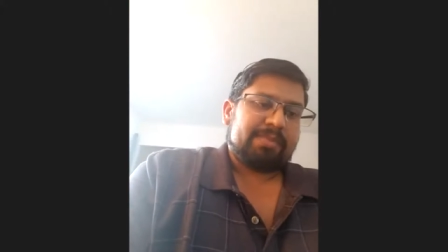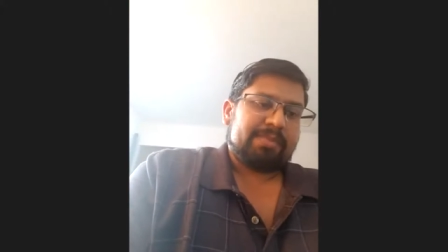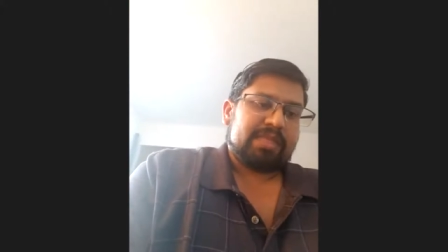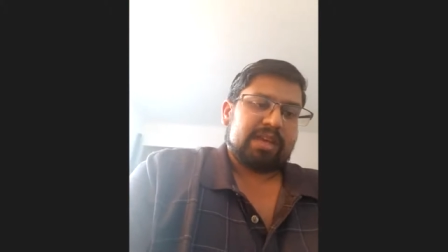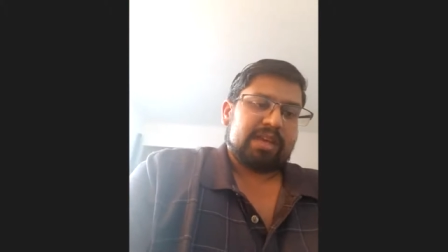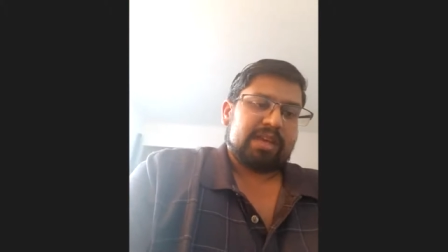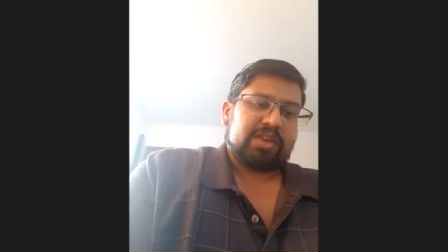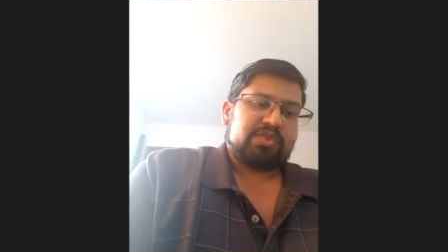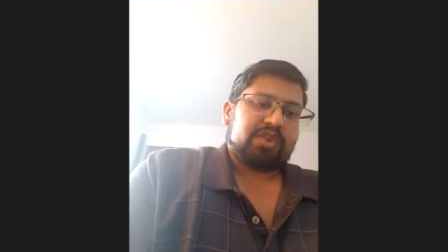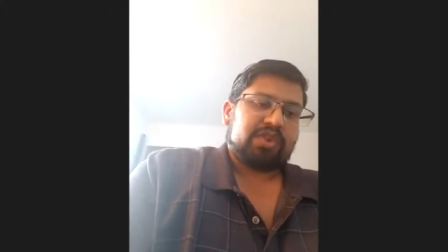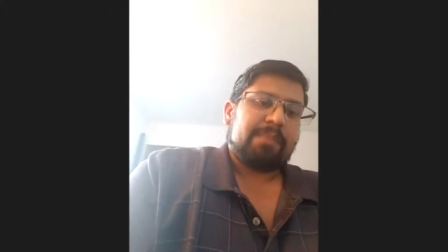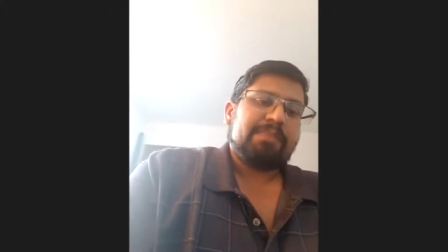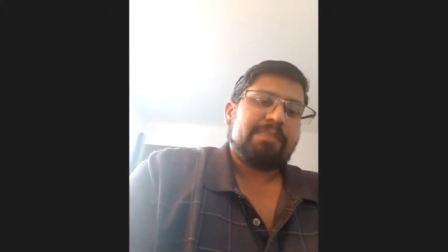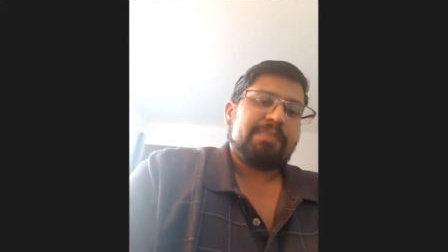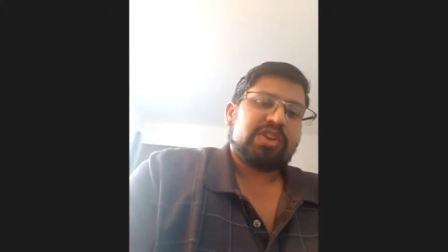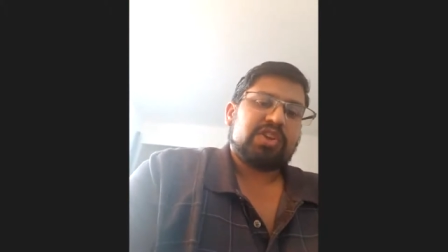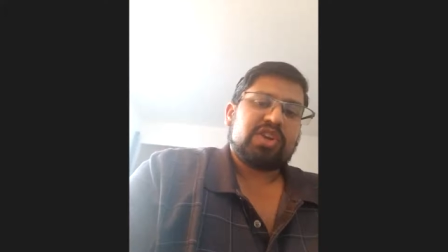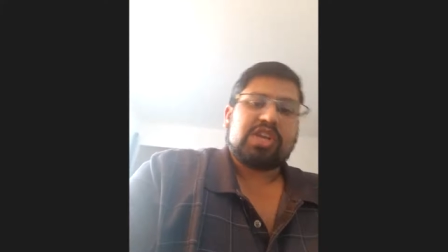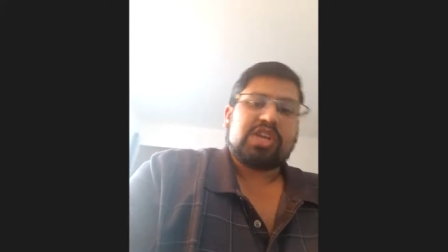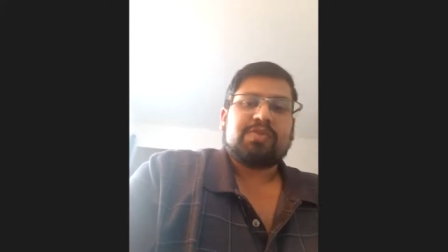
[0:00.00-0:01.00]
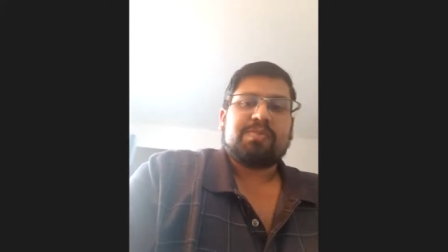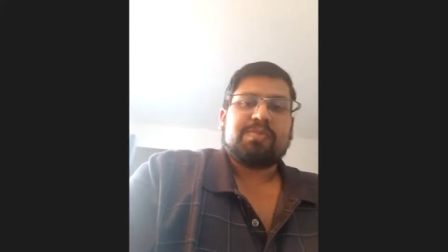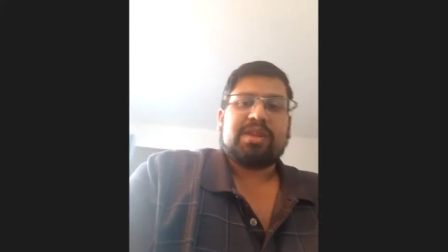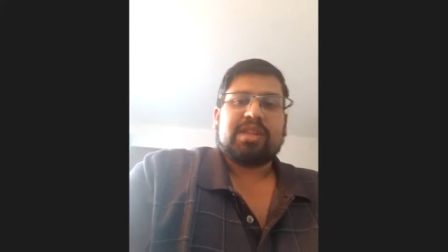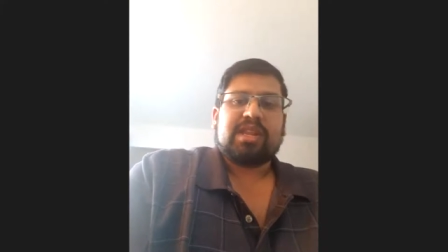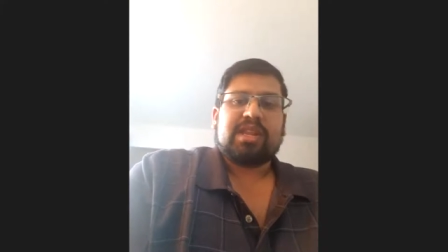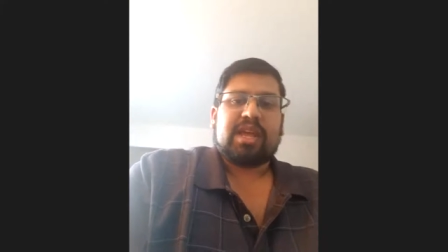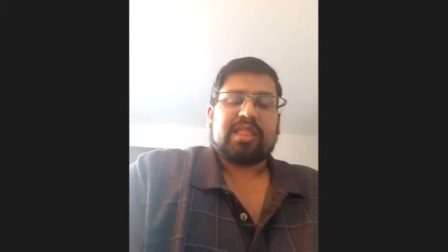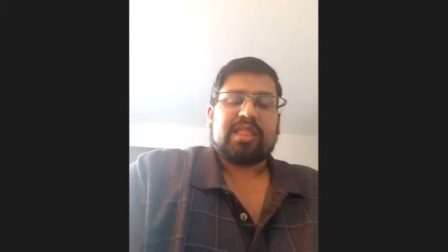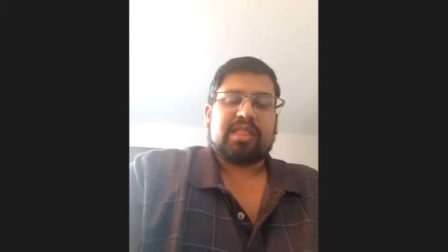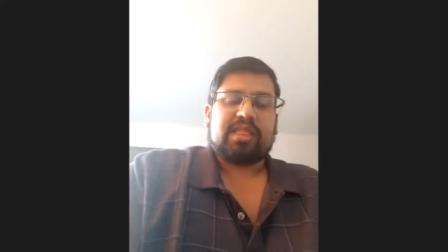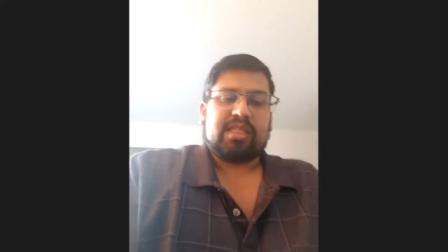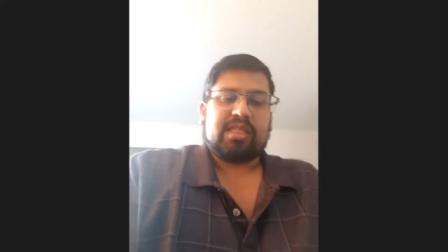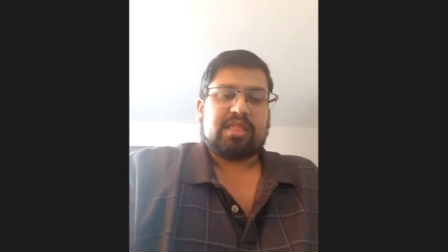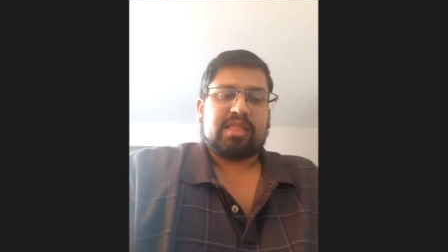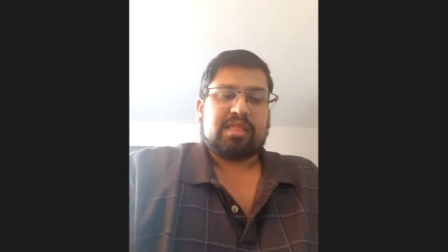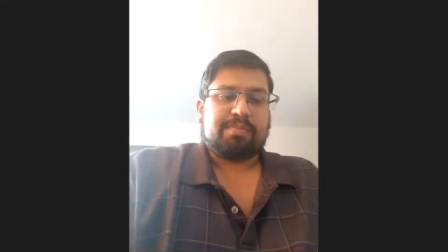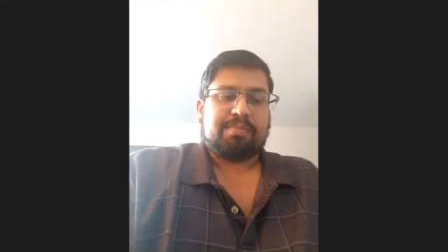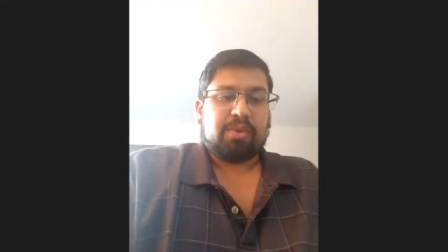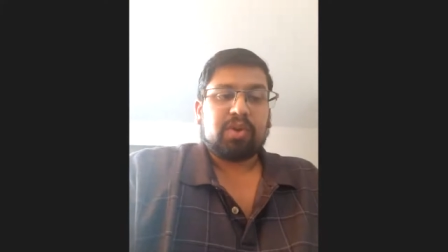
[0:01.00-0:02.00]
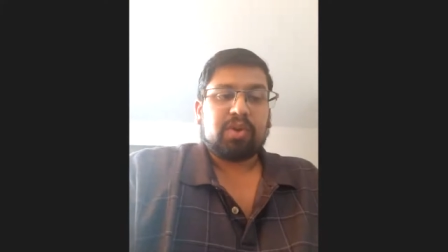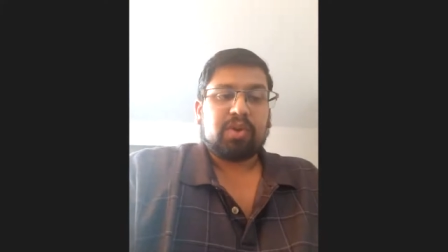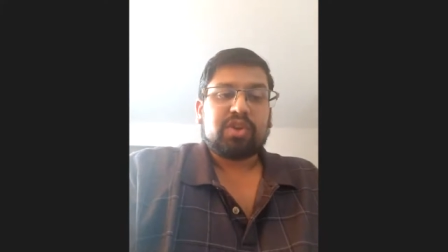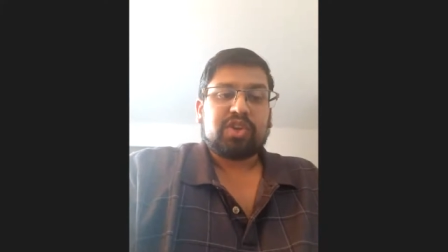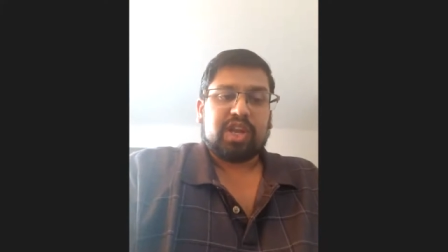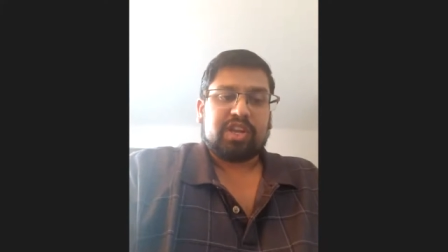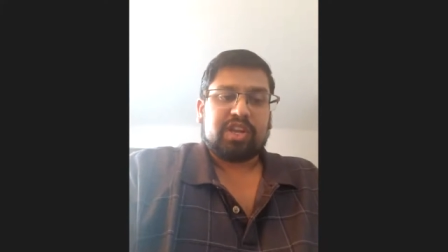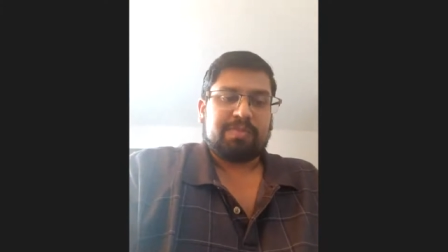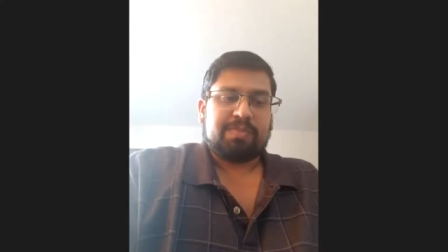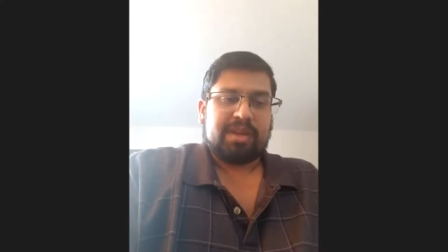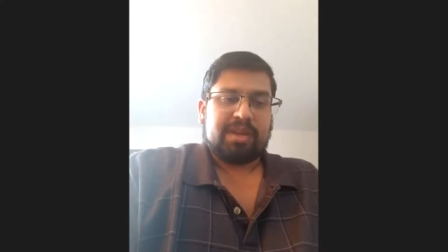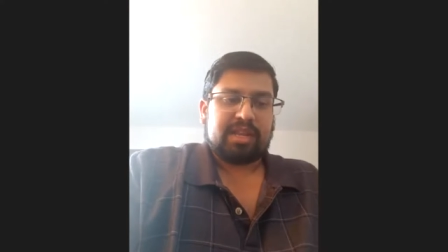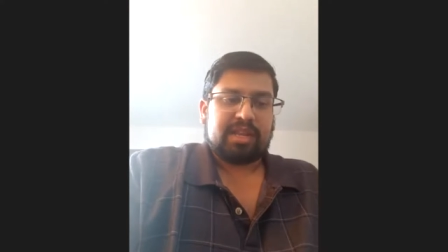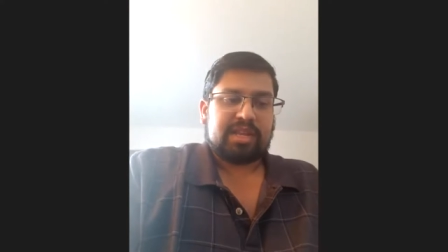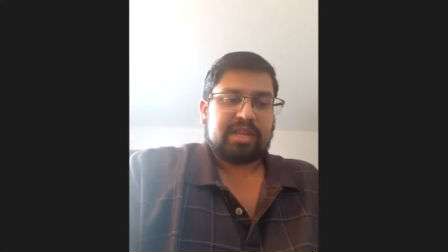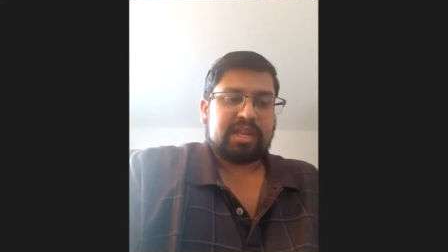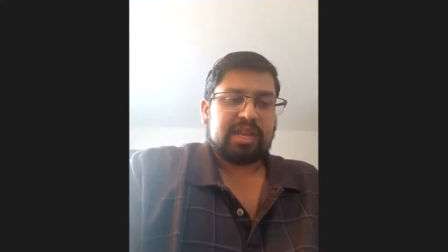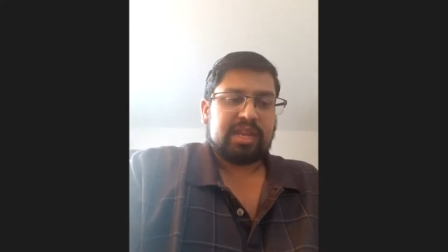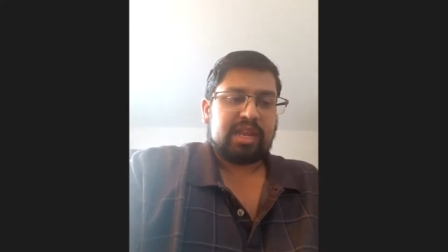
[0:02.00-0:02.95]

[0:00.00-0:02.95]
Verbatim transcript: the trumpet judgment and the bowl judgment